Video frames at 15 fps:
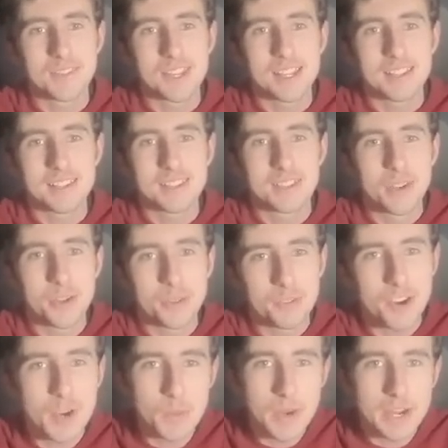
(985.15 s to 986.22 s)
This is not the
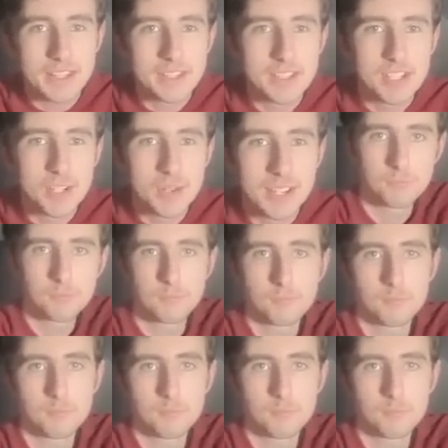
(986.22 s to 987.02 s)
right way to do it.